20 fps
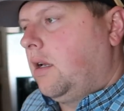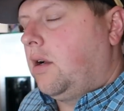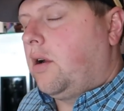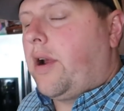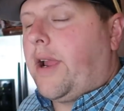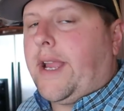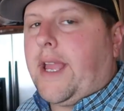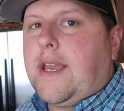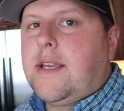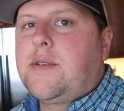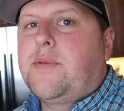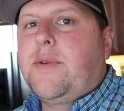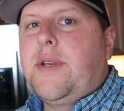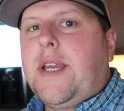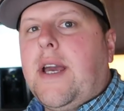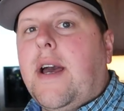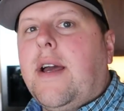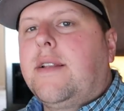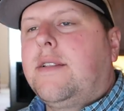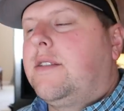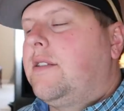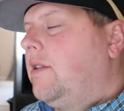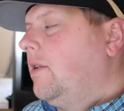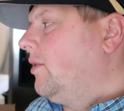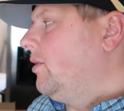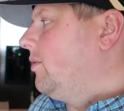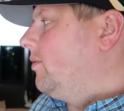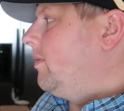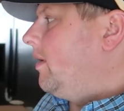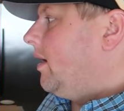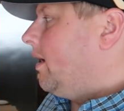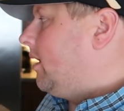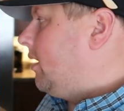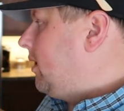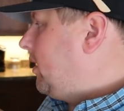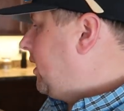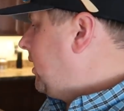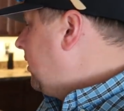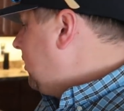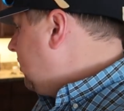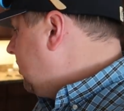All right, guys, we got to uh, get